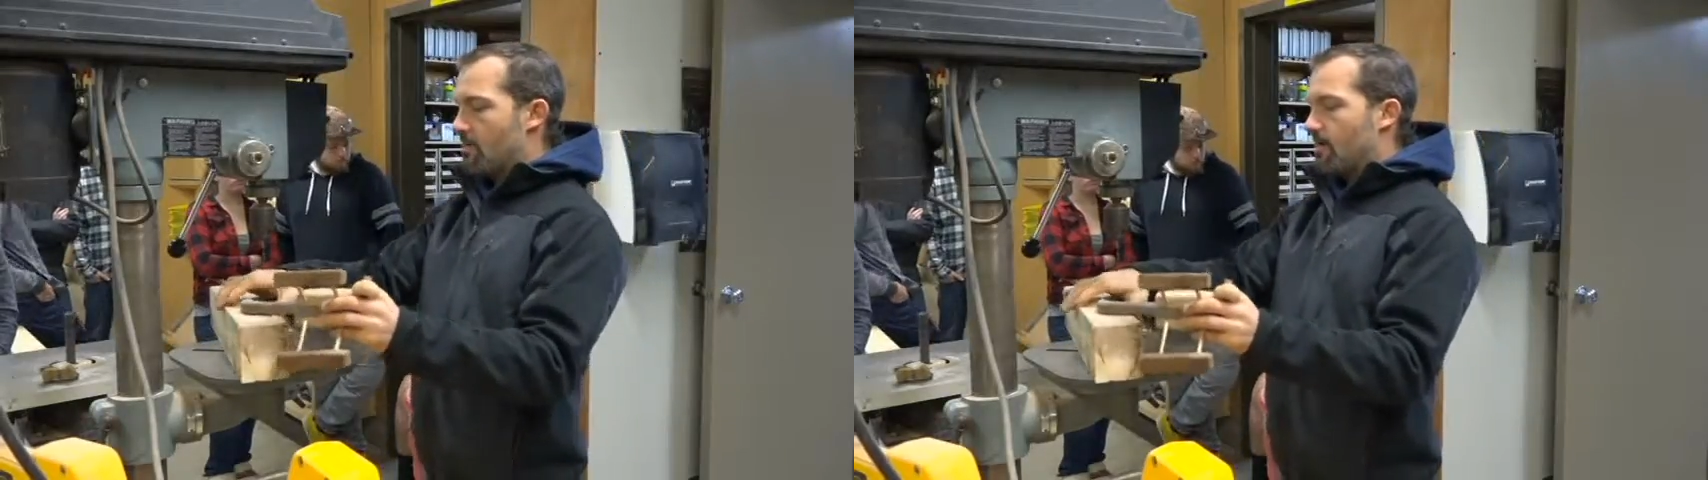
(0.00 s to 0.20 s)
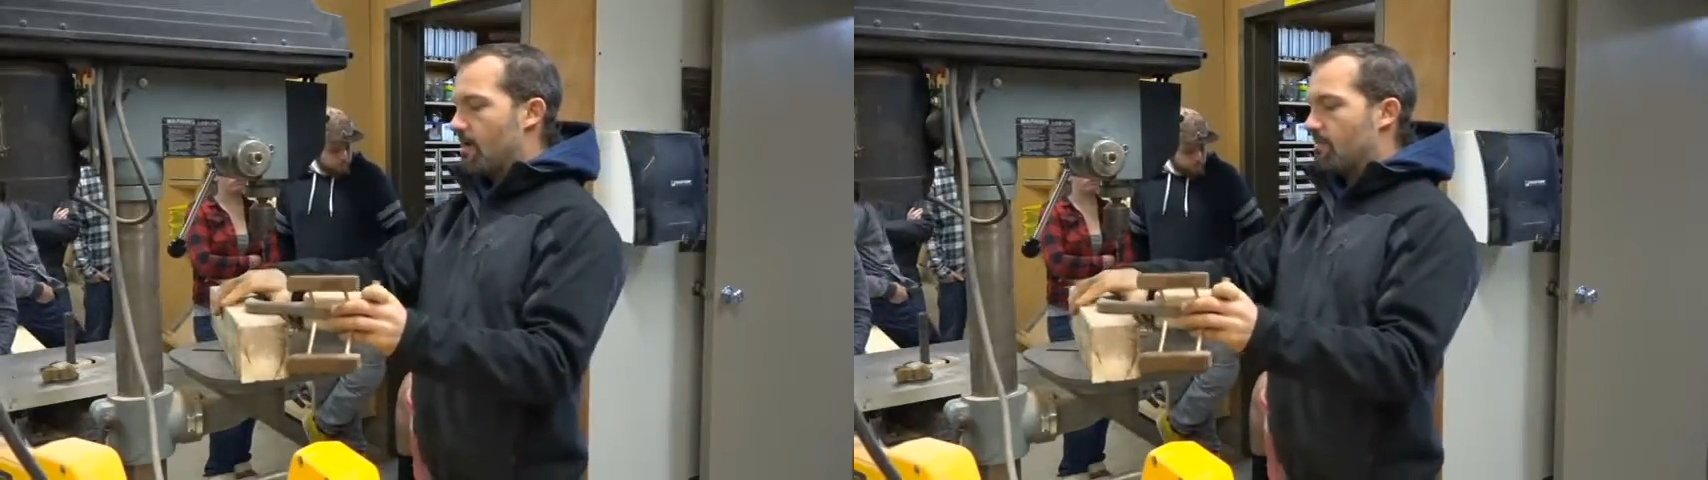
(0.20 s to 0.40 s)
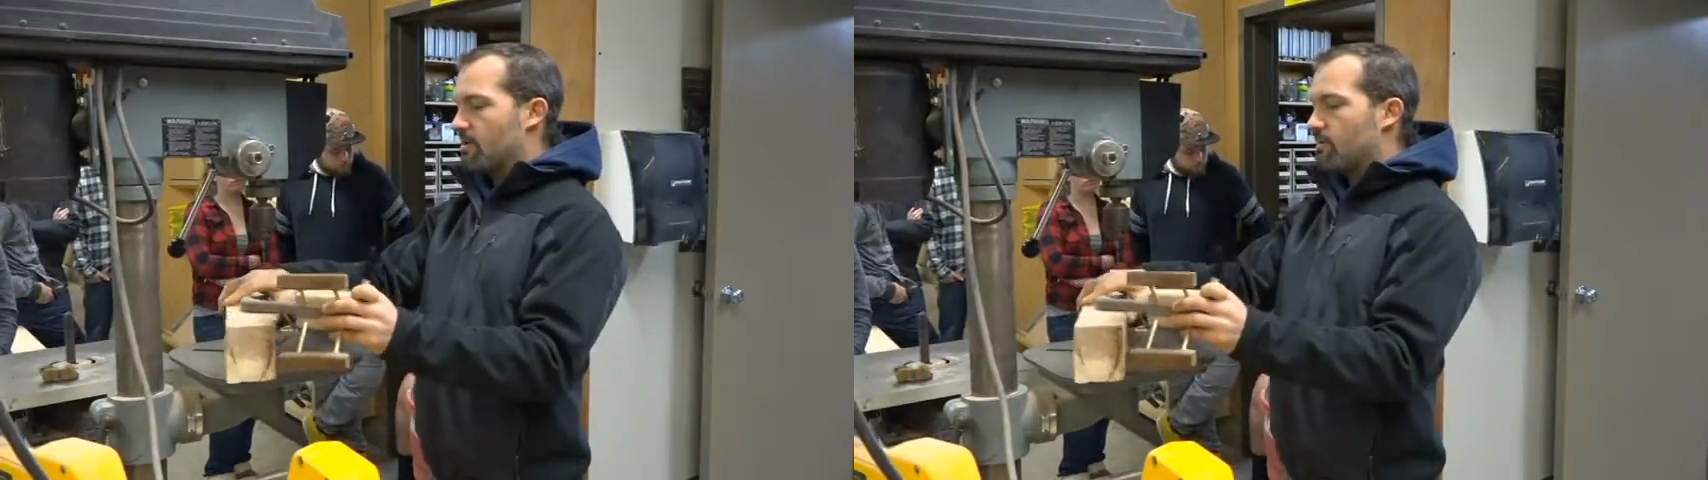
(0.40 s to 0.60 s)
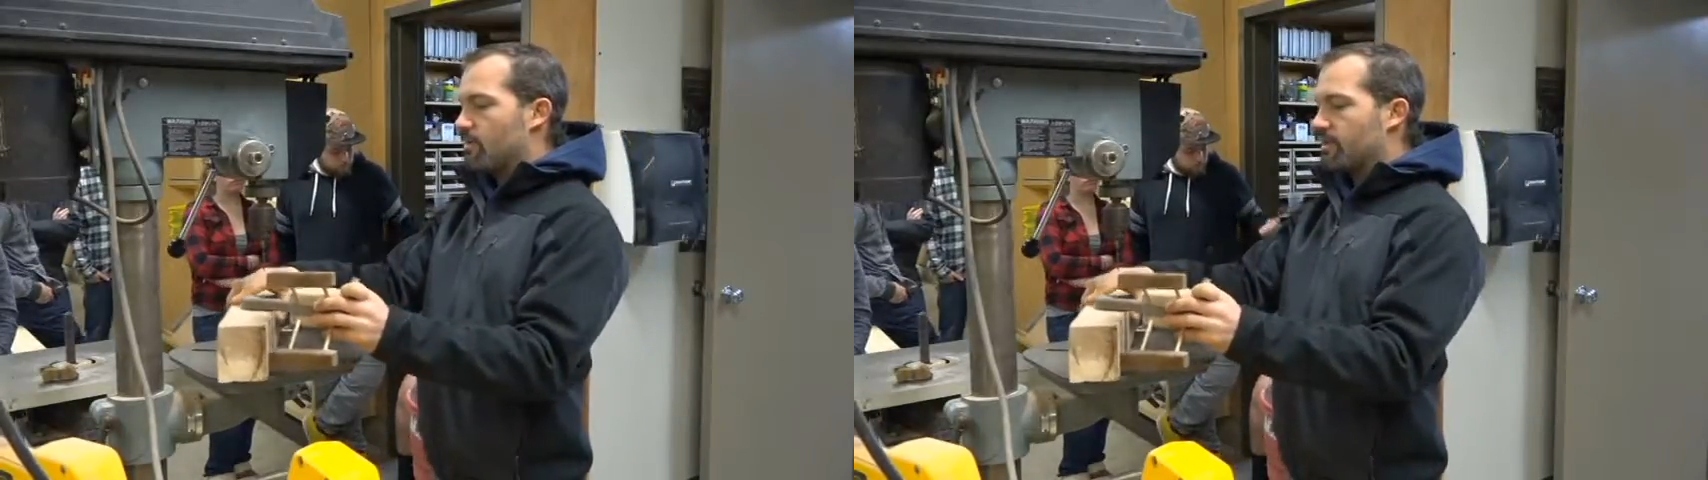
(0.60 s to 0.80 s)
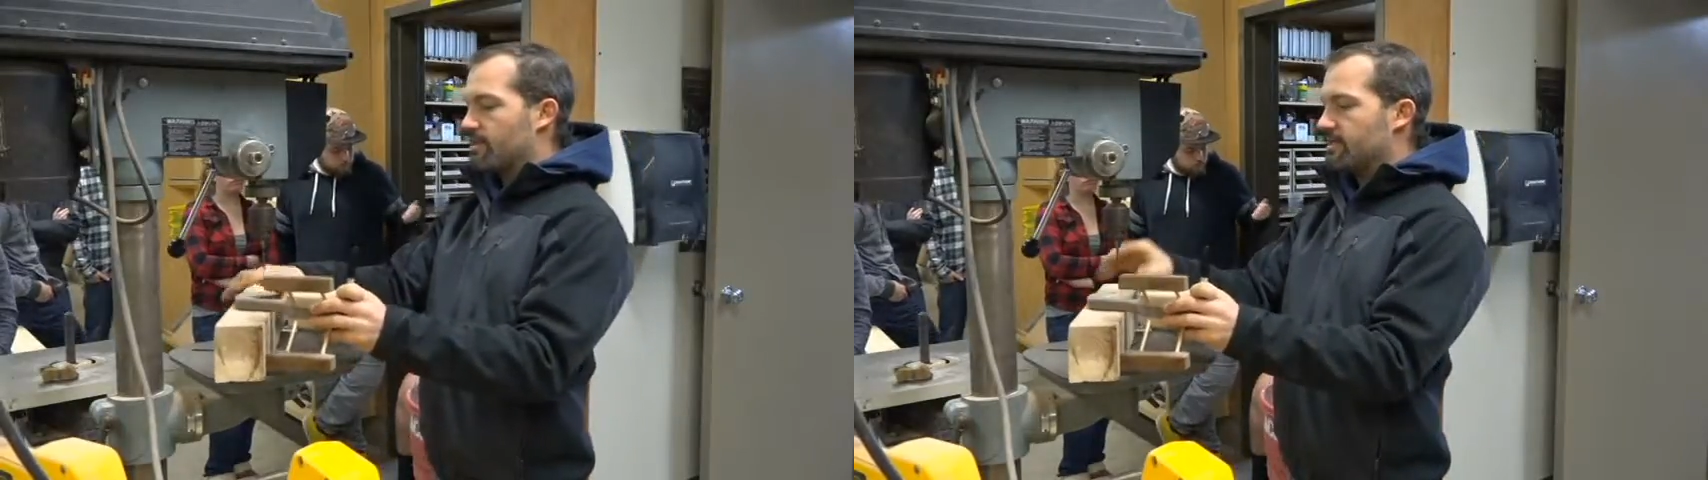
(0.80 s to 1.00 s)
But I'm going to
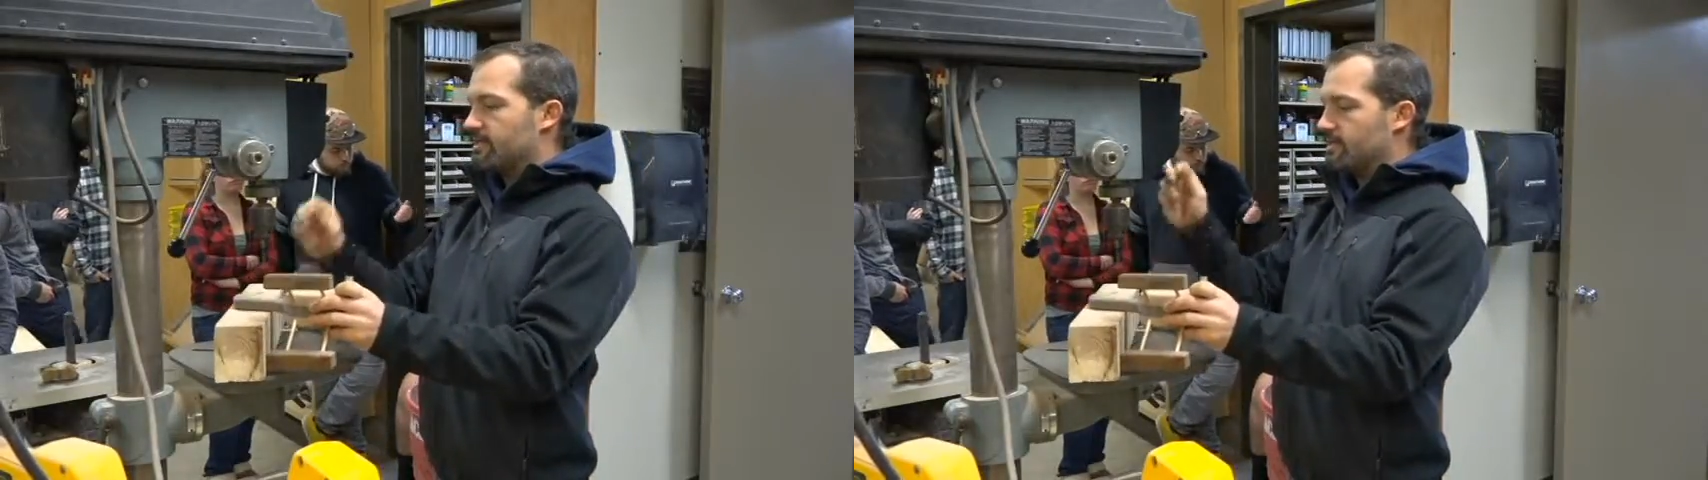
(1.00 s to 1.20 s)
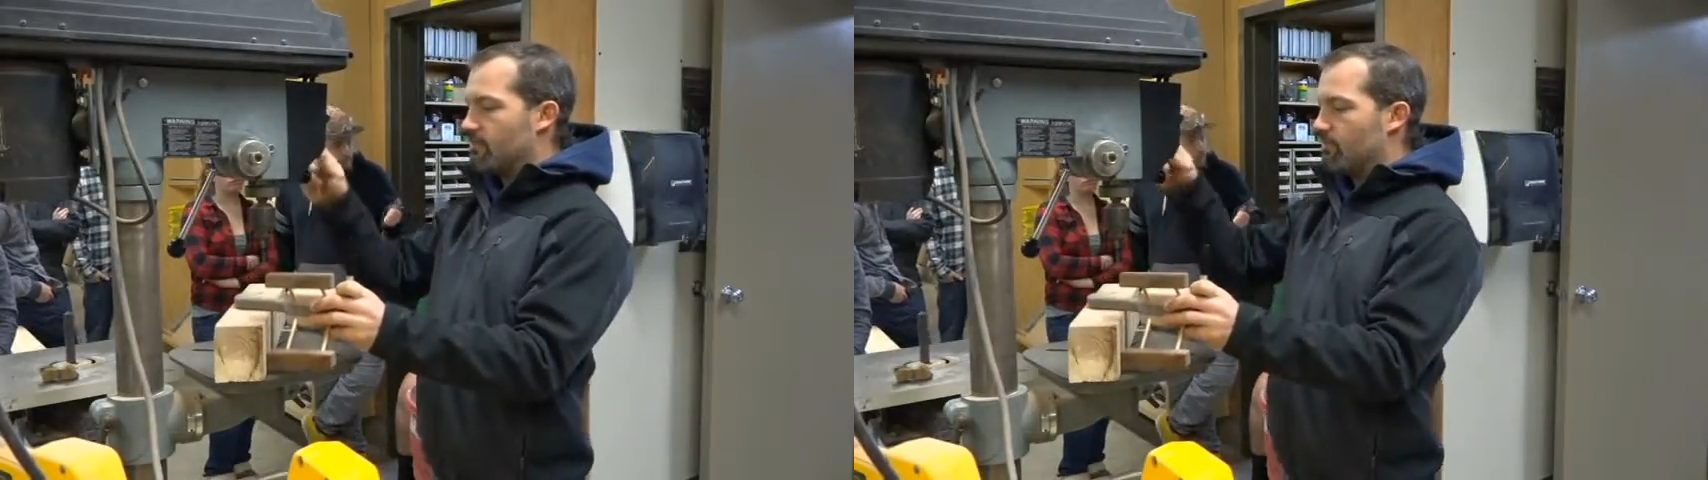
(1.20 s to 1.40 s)
put this and